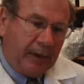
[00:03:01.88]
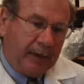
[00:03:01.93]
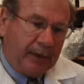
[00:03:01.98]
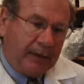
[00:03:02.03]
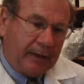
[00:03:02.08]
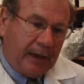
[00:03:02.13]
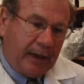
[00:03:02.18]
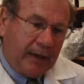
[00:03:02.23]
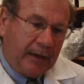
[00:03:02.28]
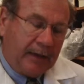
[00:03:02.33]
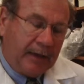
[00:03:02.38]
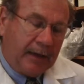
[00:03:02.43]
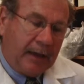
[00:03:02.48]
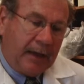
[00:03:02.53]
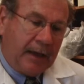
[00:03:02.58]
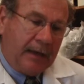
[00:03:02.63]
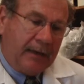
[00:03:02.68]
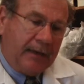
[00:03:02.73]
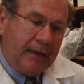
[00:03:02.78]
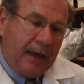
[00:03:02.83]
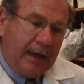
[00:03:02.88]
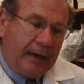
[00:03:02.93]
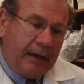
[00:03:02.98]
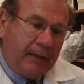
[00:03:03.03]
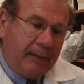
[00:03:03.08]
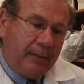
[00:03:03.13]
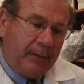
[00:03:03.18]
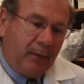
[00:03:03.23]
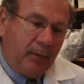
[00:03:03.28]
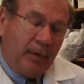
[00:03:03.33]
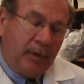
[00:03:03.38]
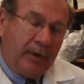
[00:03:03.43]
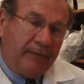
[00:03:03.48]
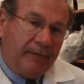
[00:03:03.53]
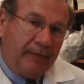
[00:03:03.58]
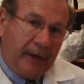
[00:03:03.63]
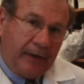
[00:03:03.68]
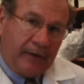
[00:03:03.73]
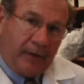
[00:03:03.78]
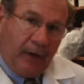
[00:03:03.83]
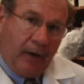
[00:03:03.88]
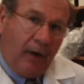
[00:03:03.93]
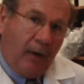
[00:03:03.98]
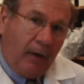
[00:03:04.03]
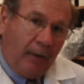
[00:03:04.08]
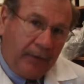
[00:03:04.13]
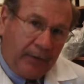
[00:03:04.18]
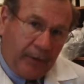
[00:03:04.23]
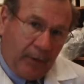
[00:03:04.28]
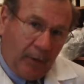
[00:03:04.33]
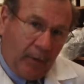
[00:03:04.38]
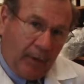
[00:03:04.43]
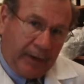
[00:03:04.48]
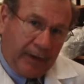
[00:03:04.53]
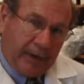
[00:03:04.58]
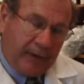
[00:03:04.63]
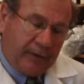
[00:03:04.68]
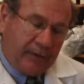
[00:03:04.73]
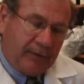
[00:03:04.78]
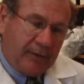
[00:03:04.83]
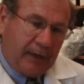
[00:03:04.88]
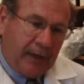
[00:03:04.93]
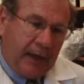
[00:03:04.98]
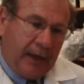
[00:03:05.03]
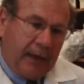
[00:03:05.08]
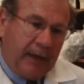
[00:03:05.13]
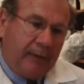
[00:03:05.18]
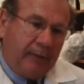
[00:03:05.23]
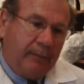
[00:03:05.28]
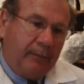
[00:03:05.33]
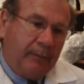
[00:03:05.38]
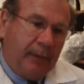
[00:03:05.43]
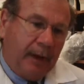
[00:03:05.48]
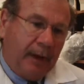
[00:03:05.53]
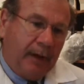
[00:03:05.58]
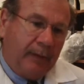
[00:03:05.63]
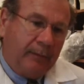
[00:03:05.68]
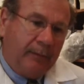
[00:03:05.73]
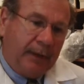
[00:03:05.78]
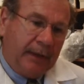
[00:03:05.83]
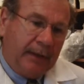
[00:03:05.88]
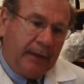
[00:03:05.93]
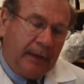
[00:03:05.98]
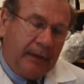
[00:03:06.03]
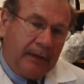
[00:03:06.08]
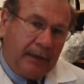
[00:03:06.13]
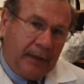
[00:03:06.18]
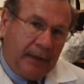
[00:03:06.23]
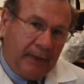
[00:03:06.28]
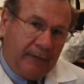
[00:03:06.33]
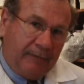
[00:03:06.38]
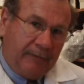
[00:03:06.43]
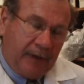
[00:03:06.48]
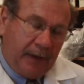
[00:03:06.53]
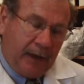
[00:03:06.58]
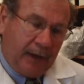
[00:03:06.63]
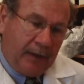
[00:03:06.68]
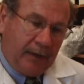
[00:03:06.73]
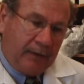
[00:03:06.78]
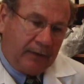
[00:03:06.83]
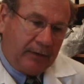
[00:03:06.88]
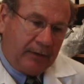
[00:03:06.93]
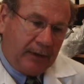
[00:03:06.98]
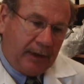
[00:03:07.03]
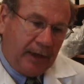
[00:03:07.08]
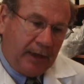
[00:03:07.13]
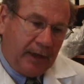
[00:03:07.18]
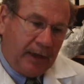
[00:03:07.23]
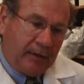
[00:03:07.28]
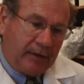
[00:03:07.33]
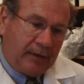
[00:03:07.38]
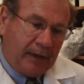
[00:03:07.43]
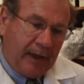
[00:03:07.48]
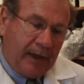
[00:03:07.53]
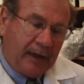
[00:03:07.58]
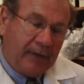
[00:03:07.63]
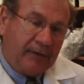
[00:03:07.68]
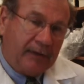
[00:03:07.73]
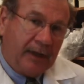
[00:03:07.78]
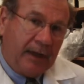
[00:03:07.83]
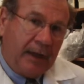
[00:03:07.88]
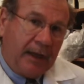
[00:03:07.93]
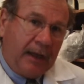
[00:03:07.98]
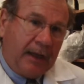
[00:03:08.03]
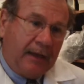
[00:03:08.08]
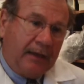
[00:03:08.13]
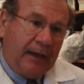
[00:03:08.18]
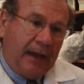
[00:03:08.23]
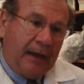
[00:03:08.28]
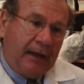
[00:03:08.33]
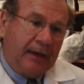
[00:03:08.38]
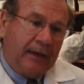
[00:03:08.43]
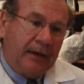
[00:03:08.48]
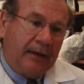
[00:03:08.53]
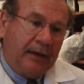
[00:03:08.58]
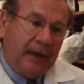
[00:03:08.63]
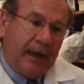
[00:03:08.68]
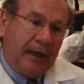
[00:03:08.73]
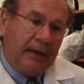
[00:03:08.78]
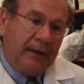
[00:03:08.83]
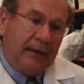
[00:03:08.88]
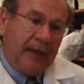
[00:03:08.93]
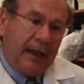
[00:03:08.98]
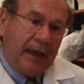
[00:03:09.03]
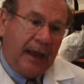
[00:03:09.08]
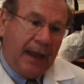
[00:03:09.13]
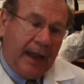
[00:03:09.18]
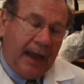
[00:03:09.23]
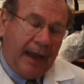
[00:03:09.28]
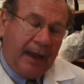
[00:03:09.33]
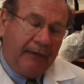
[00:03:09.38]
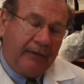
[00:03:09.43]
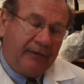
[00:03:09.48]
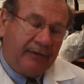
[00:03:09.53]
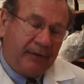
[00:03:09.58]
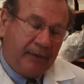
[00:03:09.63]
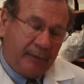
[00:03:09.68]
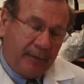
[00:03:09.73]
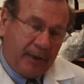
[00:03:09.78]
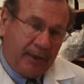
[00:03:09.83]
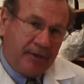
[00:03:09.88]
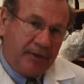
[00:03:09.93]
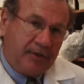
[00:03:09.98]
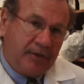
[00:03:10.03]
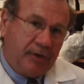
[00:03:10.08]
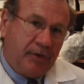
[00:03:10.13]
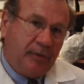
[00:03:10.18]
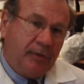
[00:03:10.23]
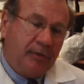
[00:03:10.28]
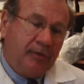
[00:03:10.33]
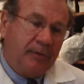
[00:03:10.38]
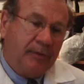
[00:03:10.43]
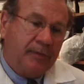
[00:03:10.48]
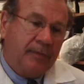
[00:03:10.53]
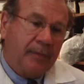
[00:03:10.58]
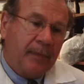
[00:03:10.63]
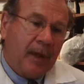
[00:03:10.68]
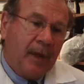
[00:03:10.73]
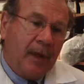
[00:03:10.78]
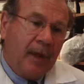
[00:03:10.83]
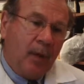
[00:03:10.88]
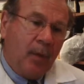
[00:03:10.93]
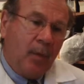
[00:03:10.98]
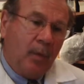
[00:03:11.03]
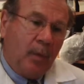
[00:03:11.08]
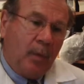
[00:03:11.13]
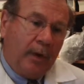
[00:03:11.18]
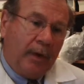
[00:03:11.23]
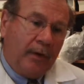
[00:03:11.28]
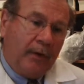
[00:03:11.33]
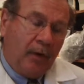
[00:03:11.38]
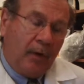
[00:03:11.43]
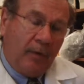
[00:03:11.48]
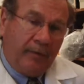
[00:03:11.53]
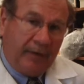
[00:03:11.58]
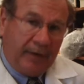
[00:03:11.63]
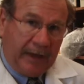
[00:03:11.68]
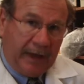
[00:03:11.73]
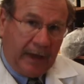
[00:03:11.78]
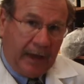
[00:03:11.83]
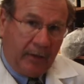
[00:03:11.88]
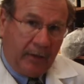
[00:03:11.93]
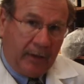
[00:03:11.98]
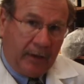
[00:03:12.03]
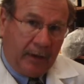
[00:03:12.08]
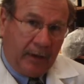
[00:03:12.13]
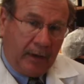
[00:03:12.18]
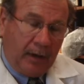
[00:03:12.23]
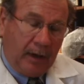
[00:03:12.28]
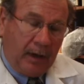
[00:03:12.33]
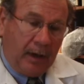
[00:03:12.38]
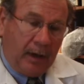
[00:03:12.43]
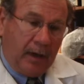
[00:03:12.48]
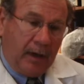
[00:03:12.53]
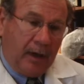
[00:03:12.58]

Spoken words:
like that would affect all the organs. And being that the FDA today has asked that they have some issues with over-the-counter